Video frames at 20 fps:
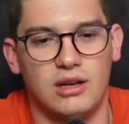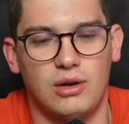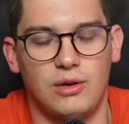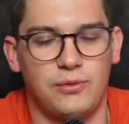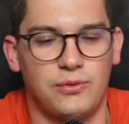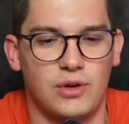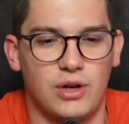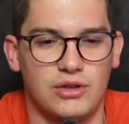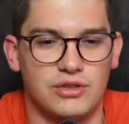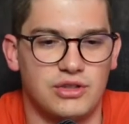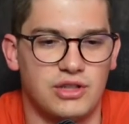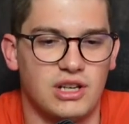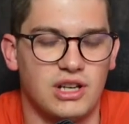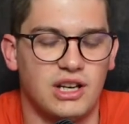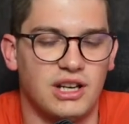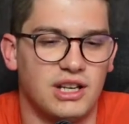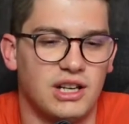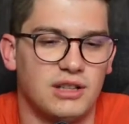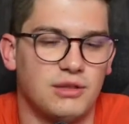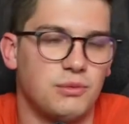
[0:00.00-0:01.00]
of launching,
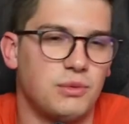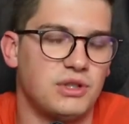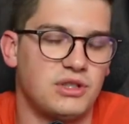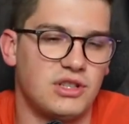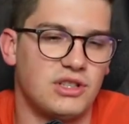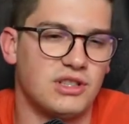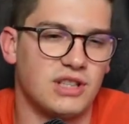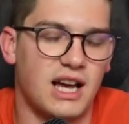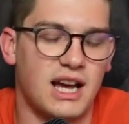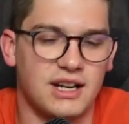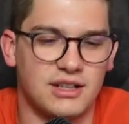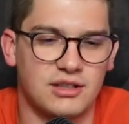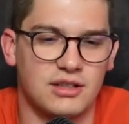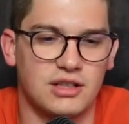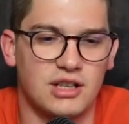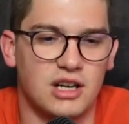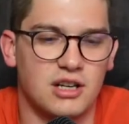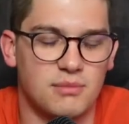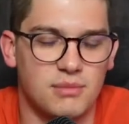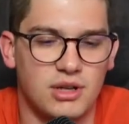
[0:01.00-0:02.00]
kind of, which is
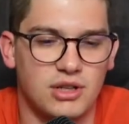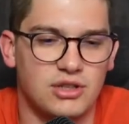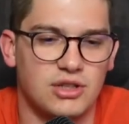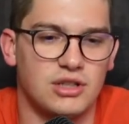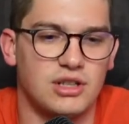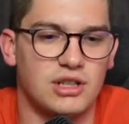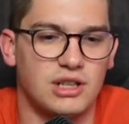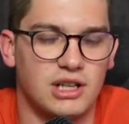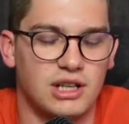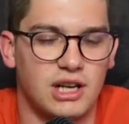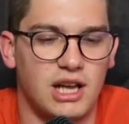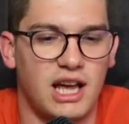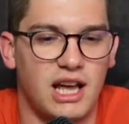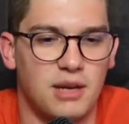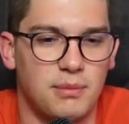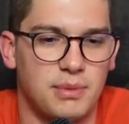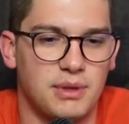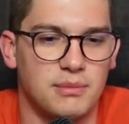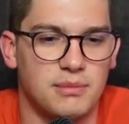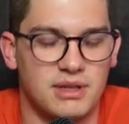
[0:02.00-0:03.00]
actually our mission in kind of
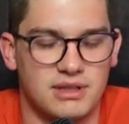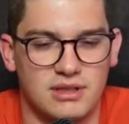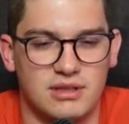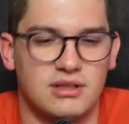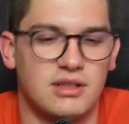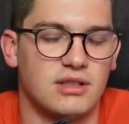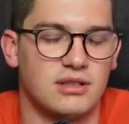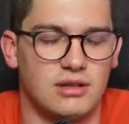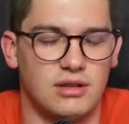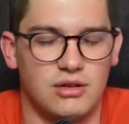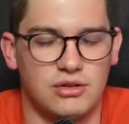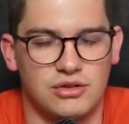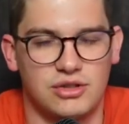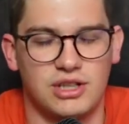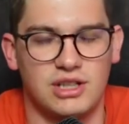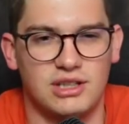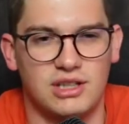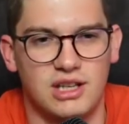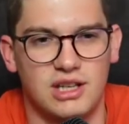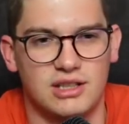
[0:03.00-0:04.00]
helping businesses launch
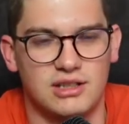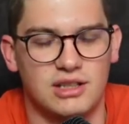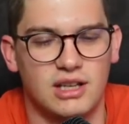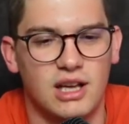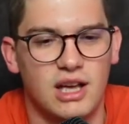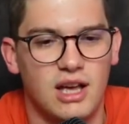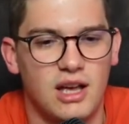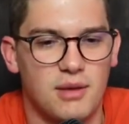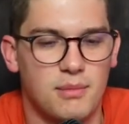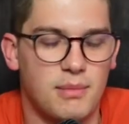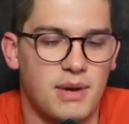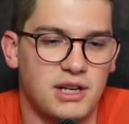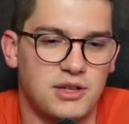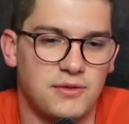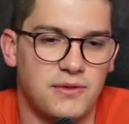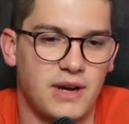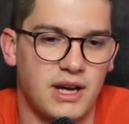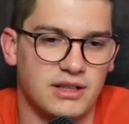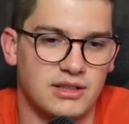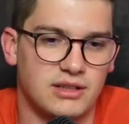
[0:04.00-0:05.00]
ideas much
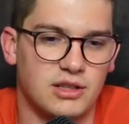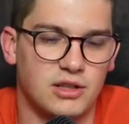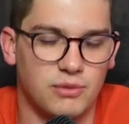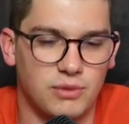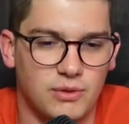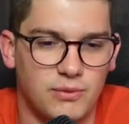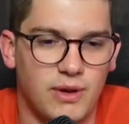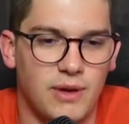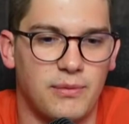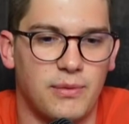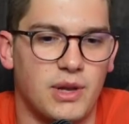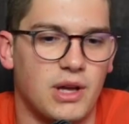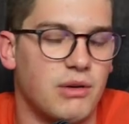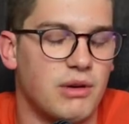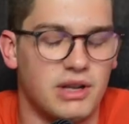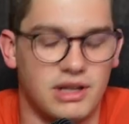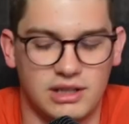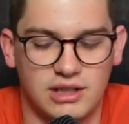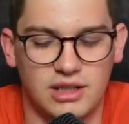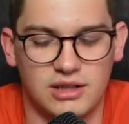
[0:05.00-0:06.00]
faster with Webflow
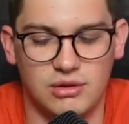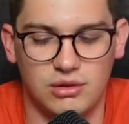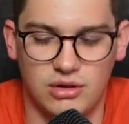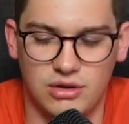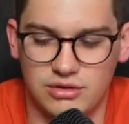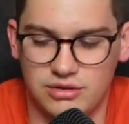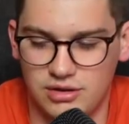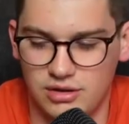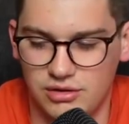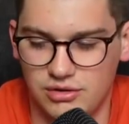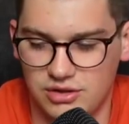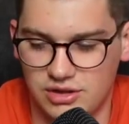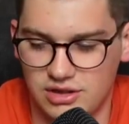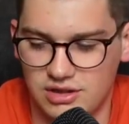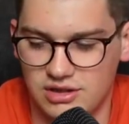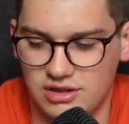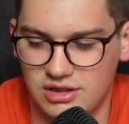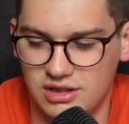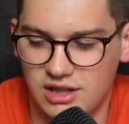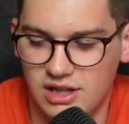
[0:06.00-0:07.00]
and kind of no-code
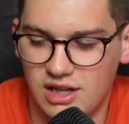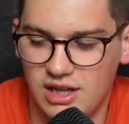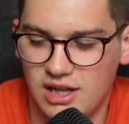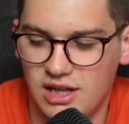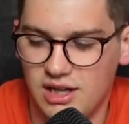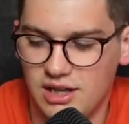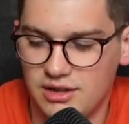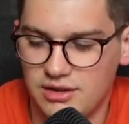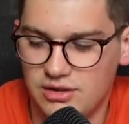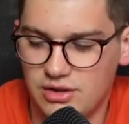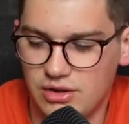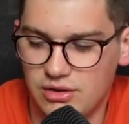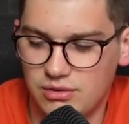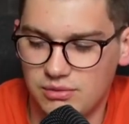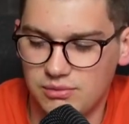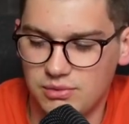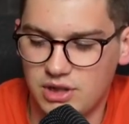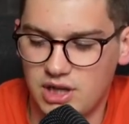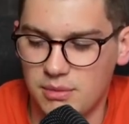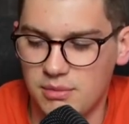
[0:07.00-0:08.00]
solutions. So
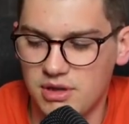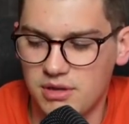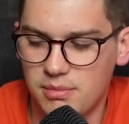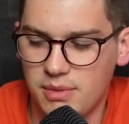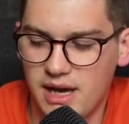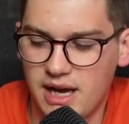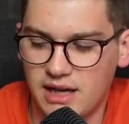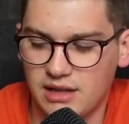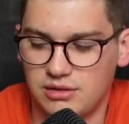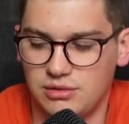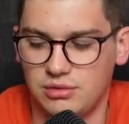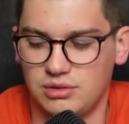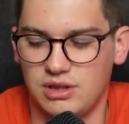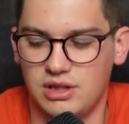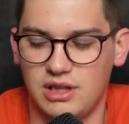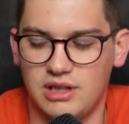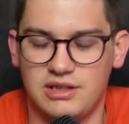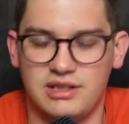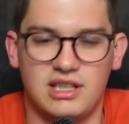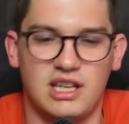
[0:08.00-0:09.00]
coming back to
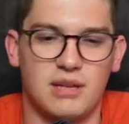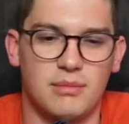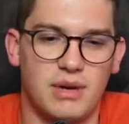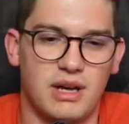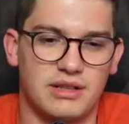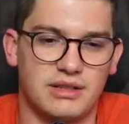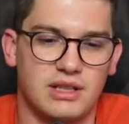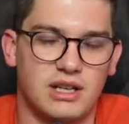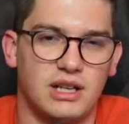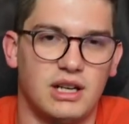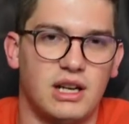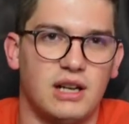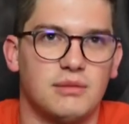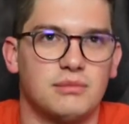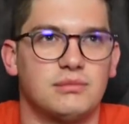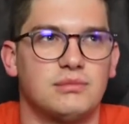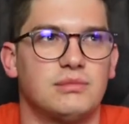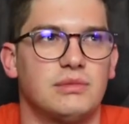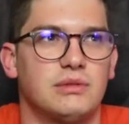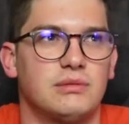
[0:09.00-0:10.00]
the CMS, kind
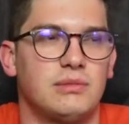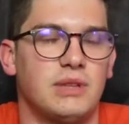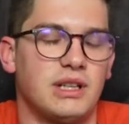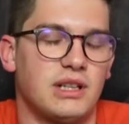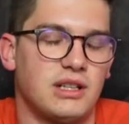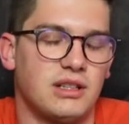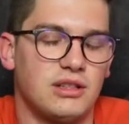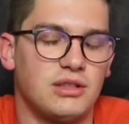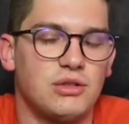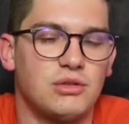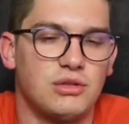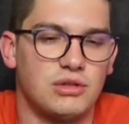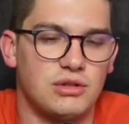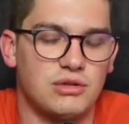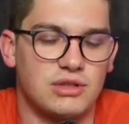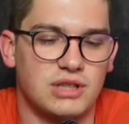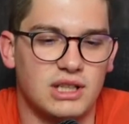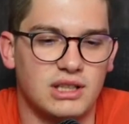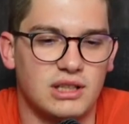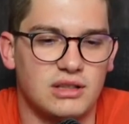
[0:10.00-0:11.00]
of like
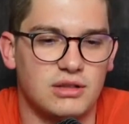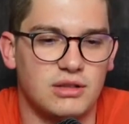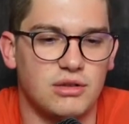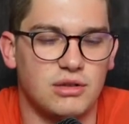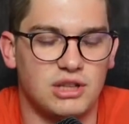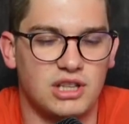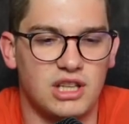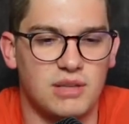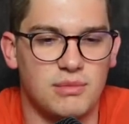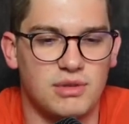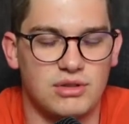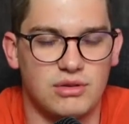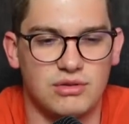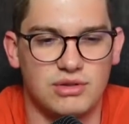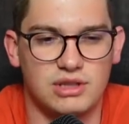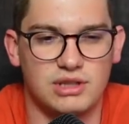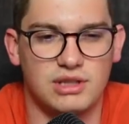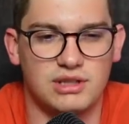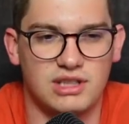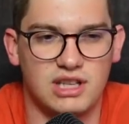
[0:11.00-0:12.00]
you said that your team is
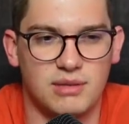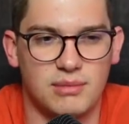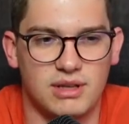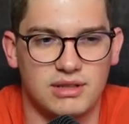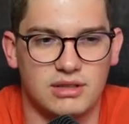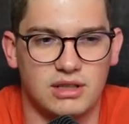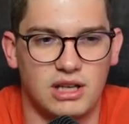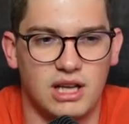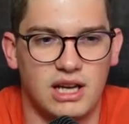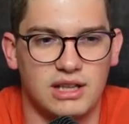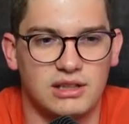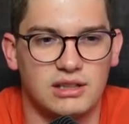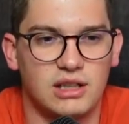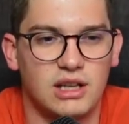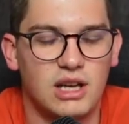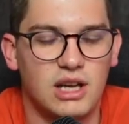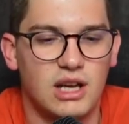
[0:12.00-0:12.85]
using the CMS a lot.